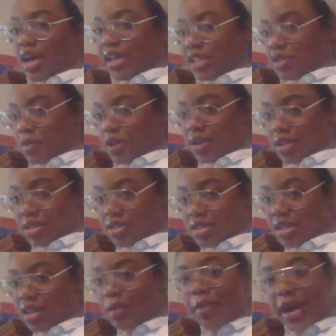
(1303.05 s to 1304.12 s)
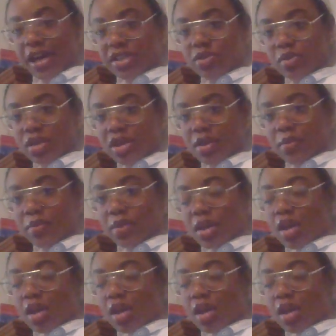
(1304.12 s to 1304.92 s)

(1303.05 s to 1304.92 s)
I experienced in the past with him.